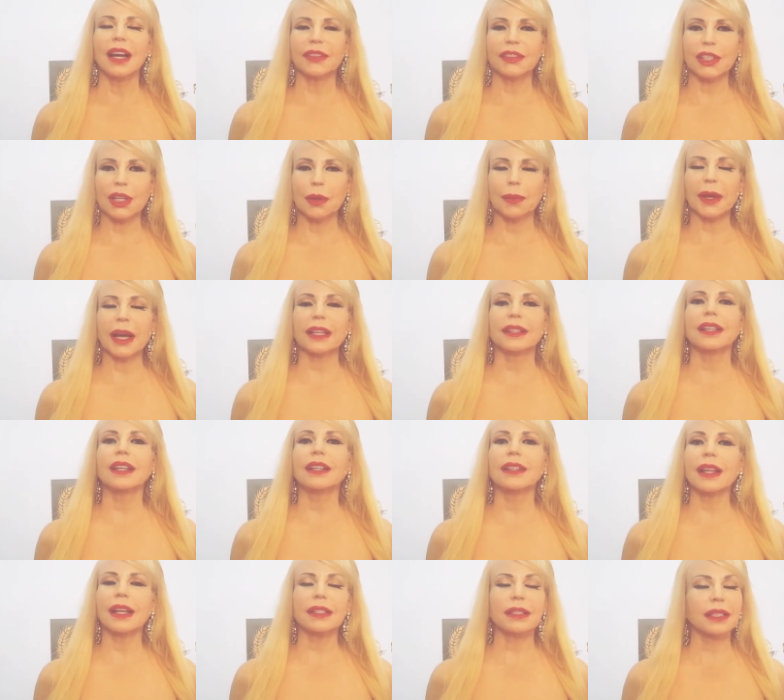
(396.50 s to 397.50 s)
I have to go back
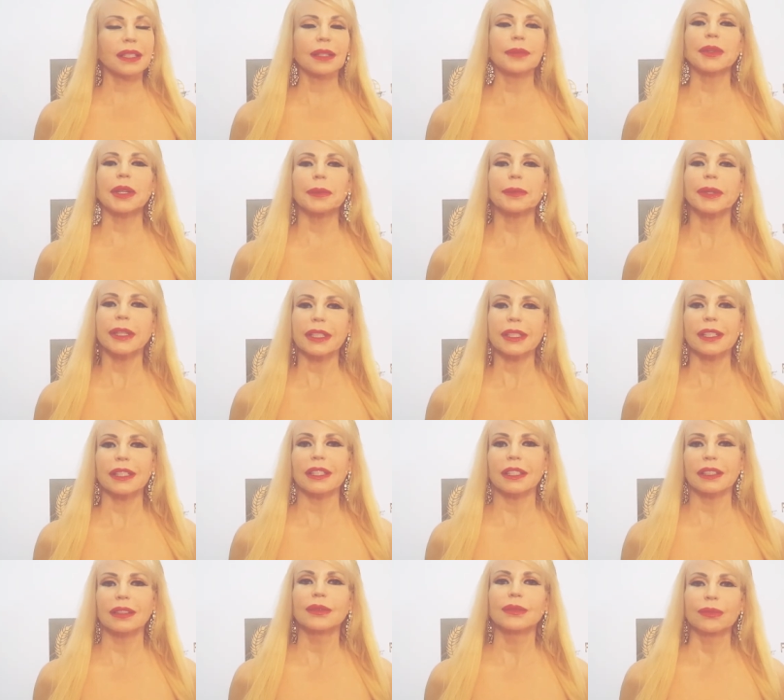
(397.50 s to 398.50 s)
there. That's going to be a big
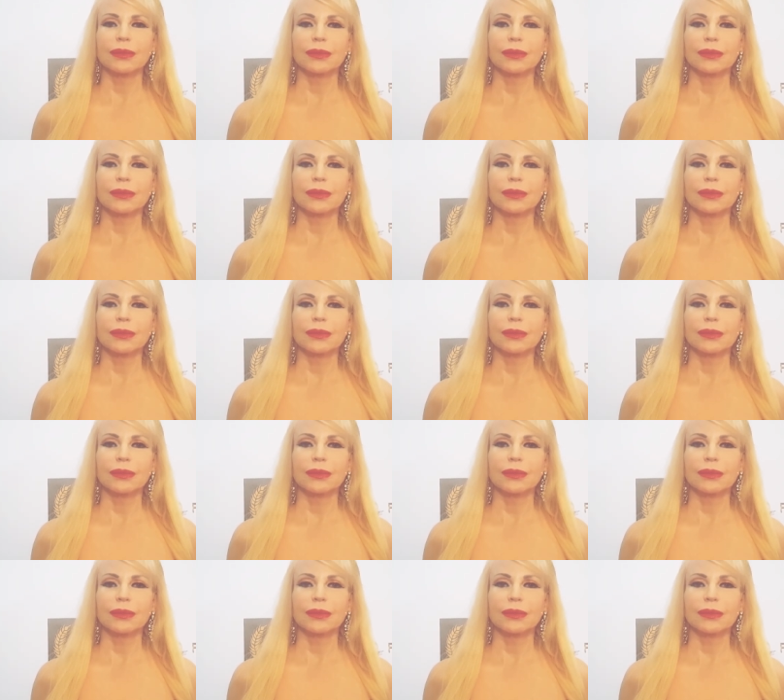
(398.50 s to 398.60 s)
deal.